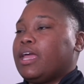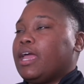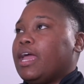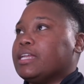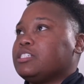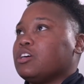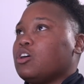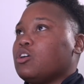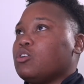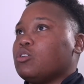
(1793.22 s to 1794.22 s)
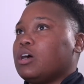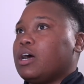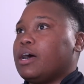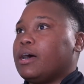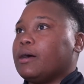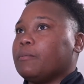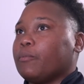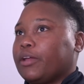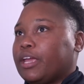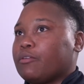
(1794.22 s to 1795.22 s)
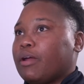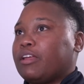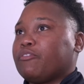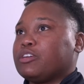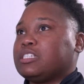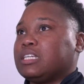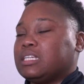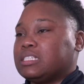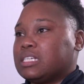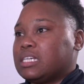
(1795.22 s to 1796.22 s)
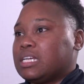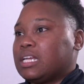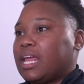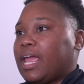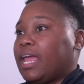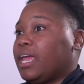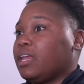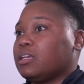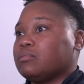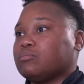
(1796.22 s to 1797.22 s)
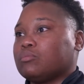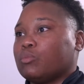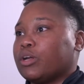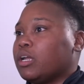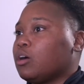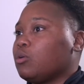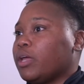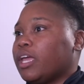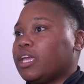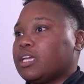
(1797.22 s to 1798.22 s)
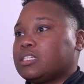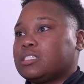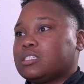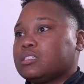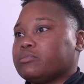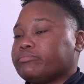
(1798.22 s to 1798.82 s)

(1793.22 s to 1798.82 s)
And so we're getting ready for season, and we're knuckleheads.